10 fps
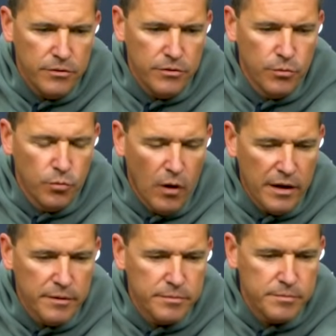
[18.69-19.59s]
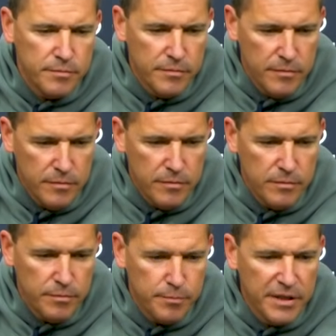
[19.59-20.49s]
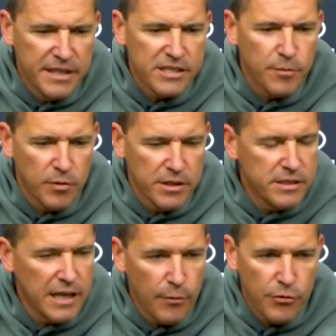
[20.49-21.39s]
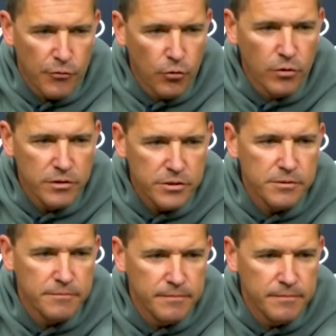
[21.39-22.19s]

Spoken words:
want to be disciplined to stay with your rules.